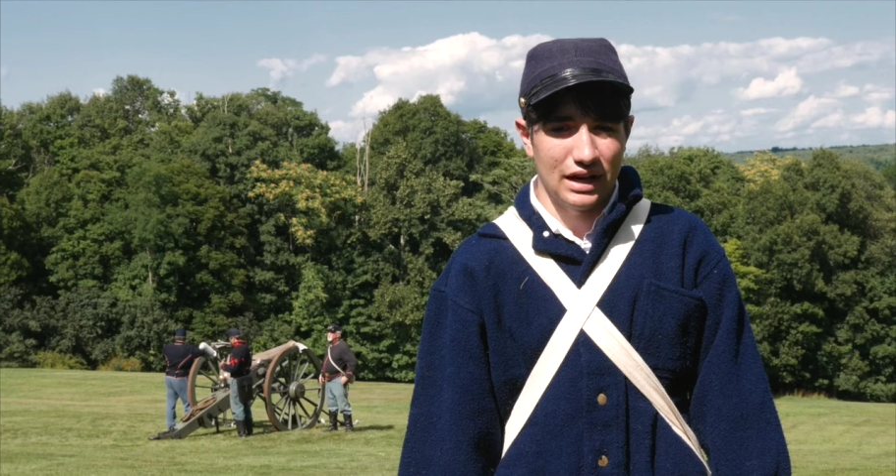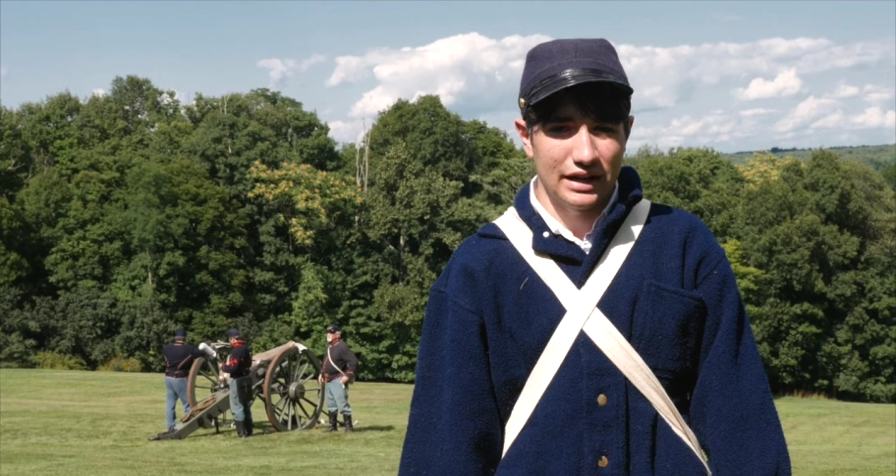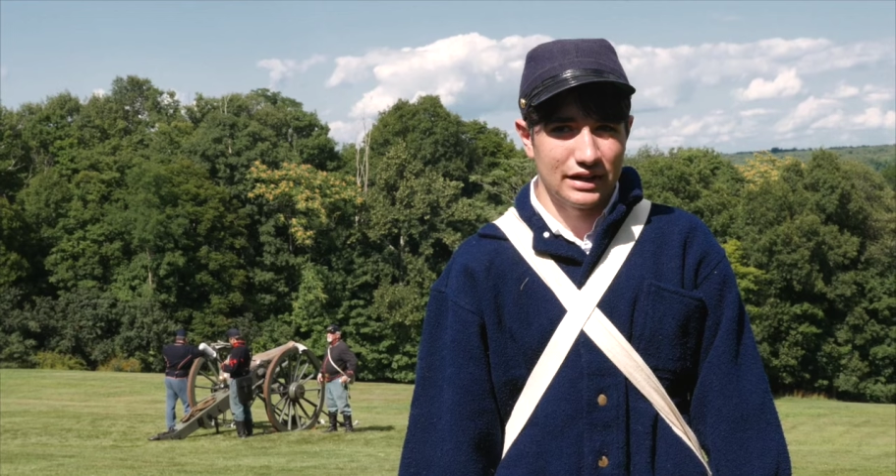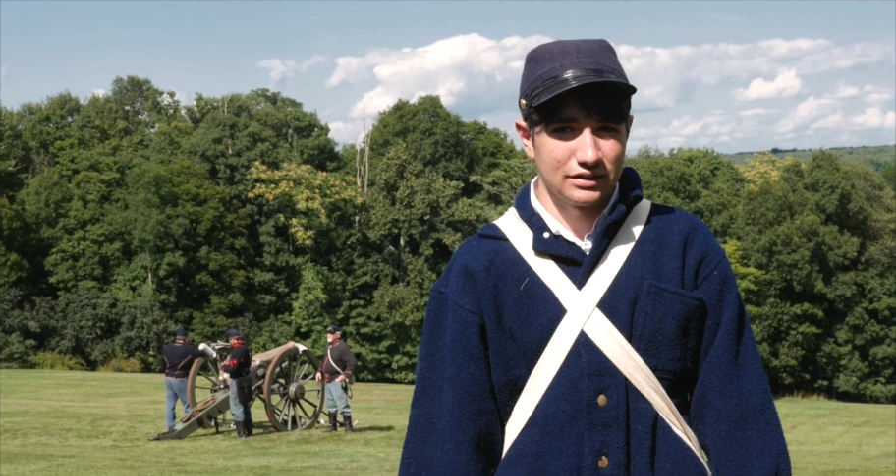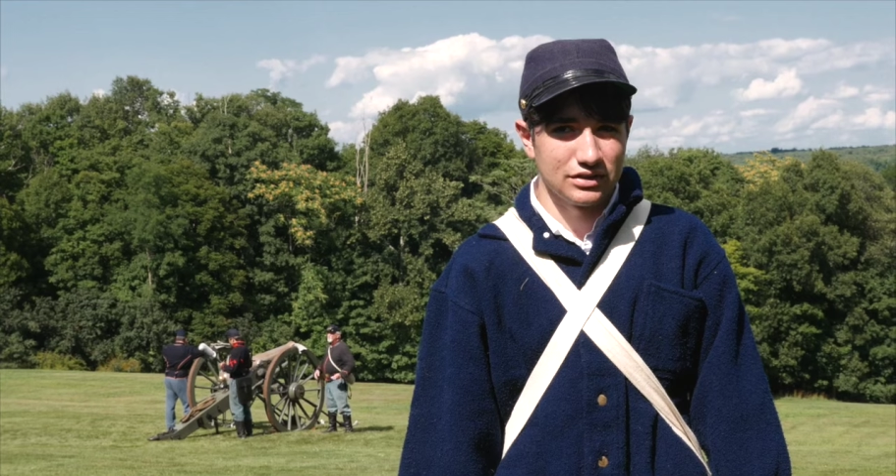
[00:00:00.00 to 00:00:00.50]

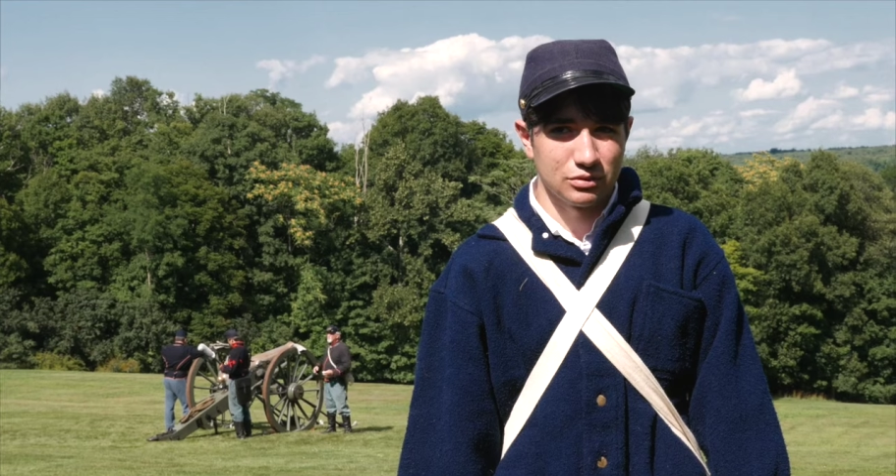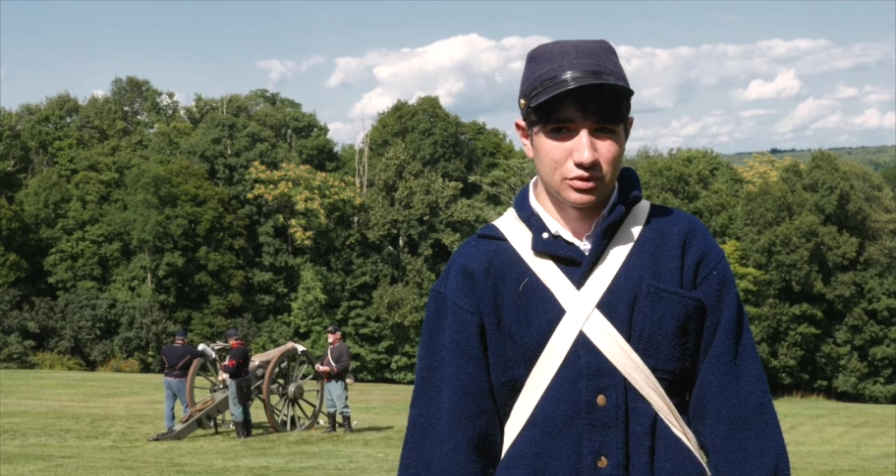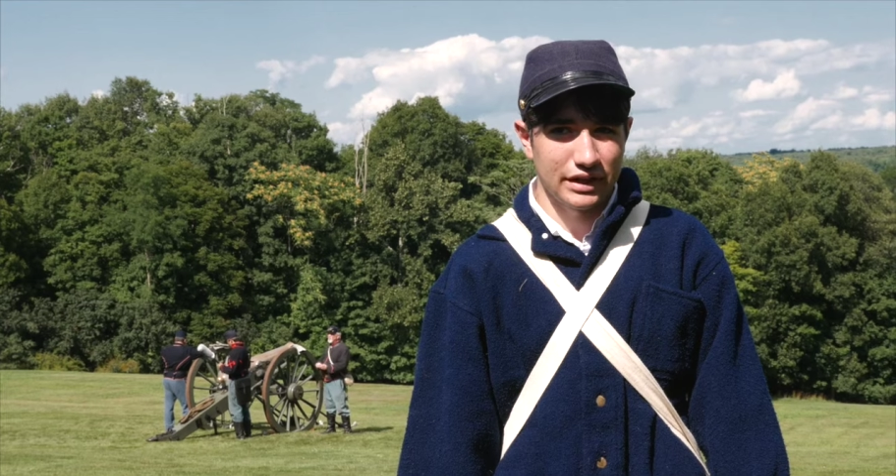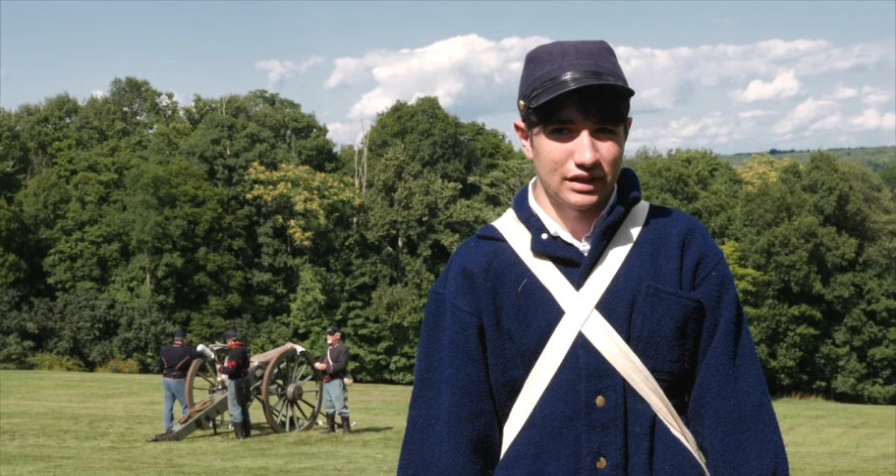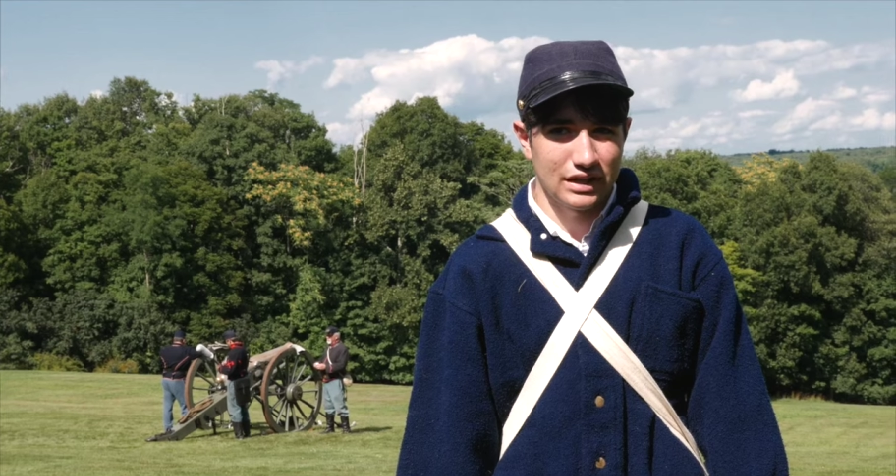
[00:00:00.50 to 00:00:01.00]
I had some
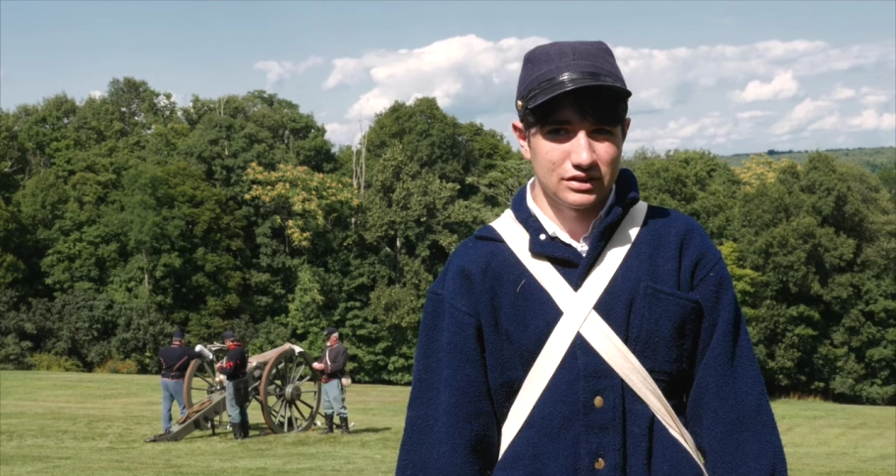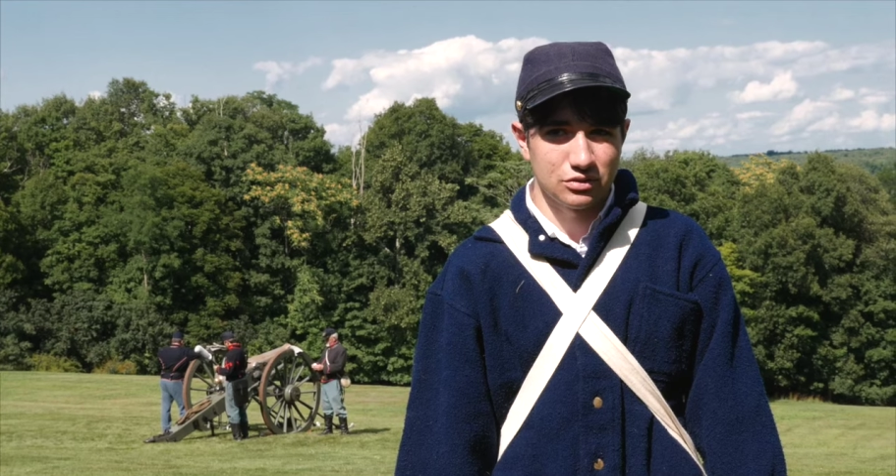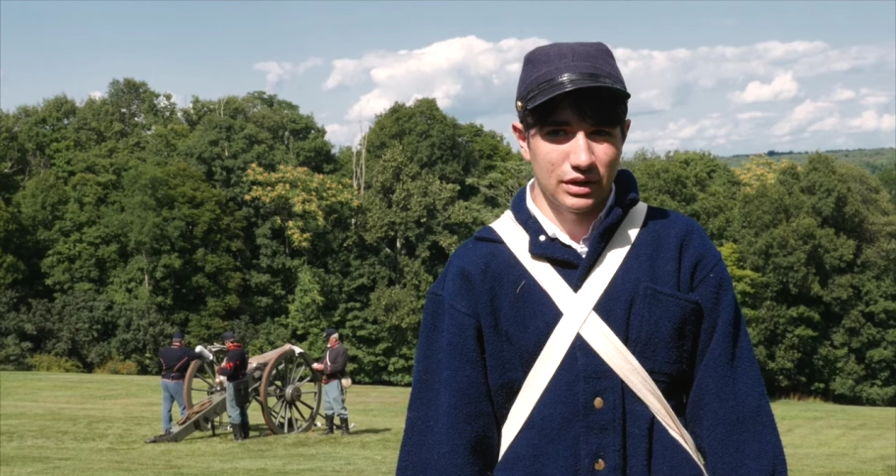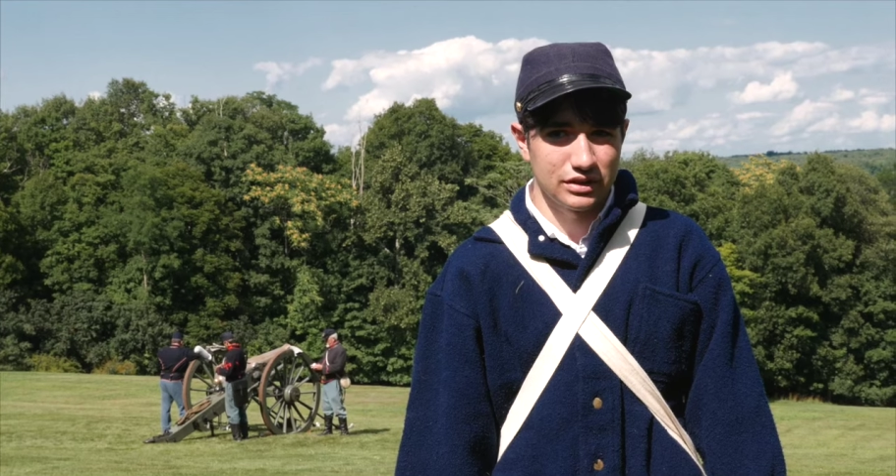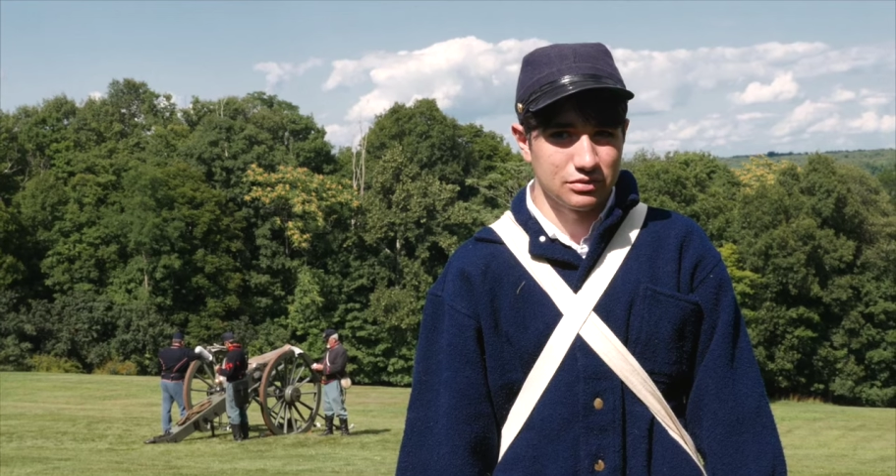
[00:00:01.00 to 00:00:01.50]
great classes,
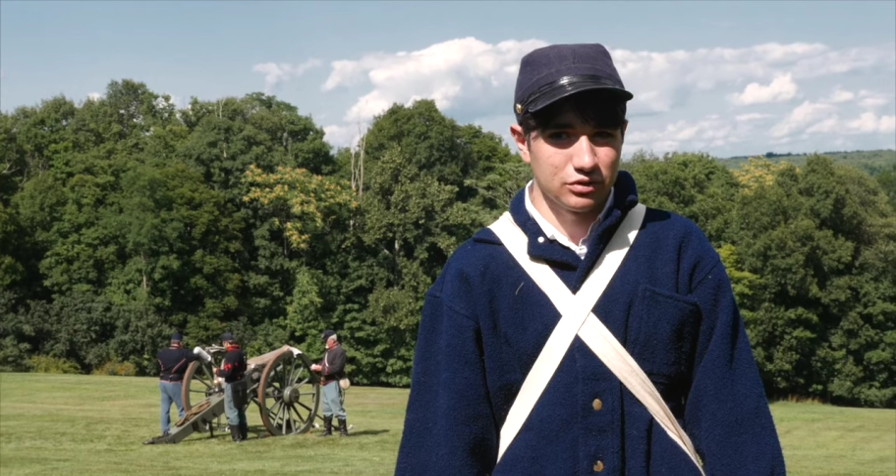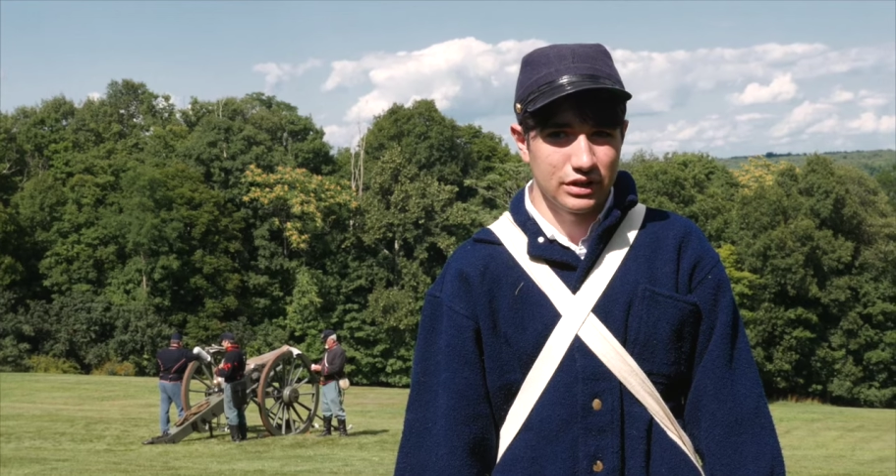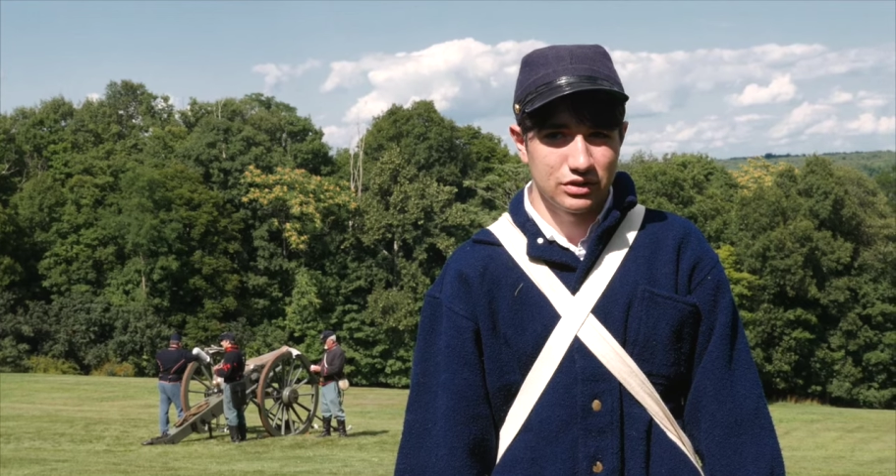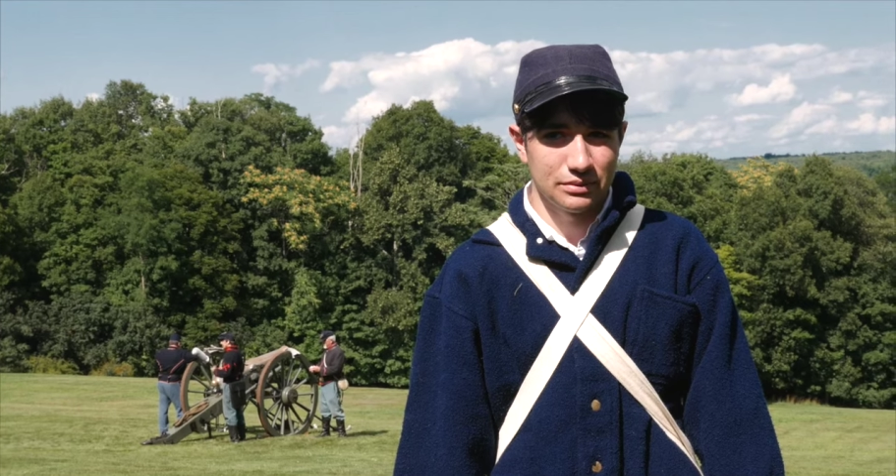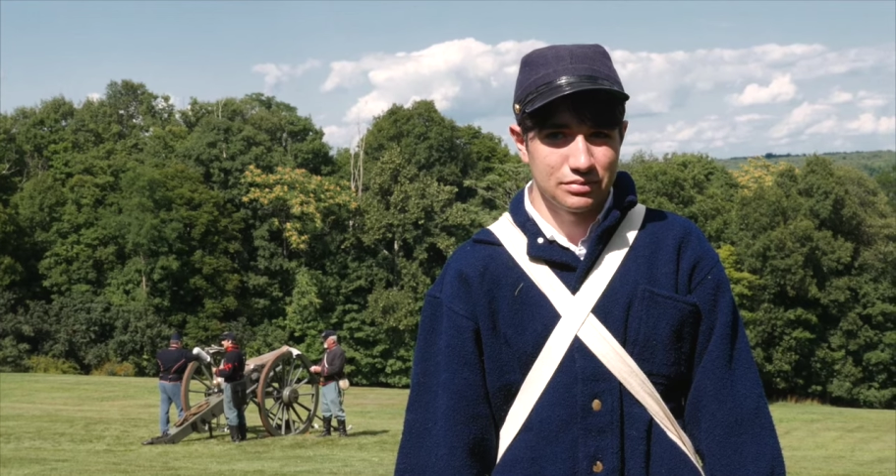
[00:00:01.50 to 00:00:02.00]
went on some
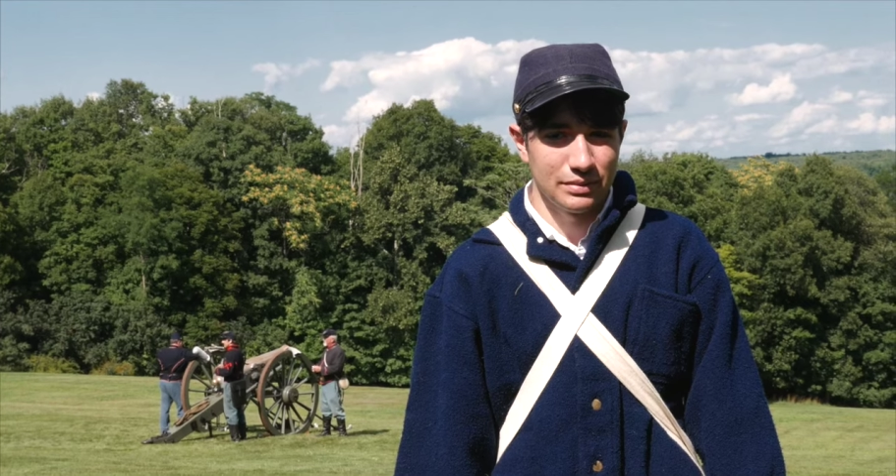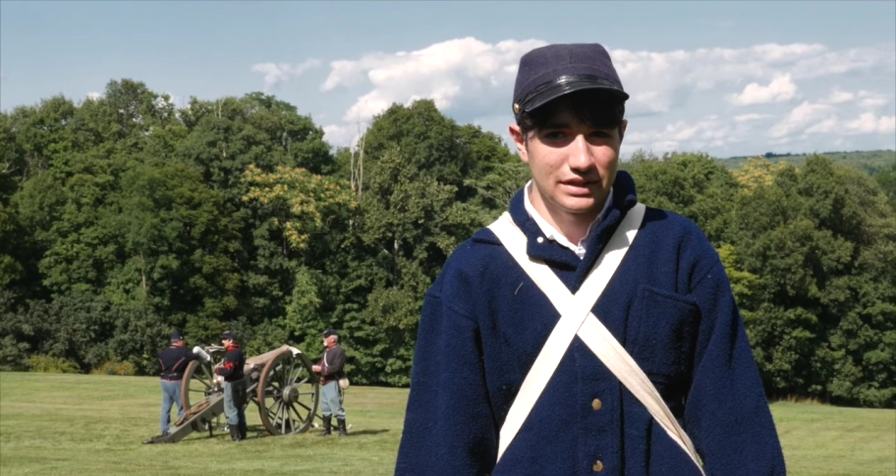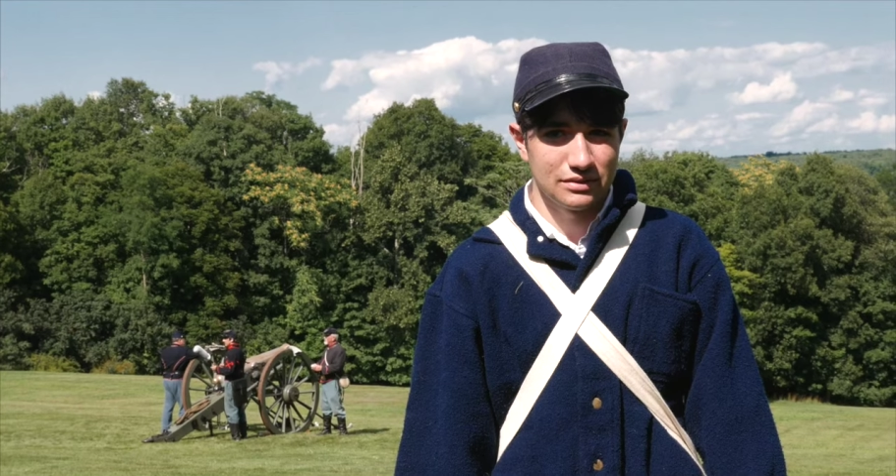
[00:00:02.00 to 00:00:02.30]
great trips,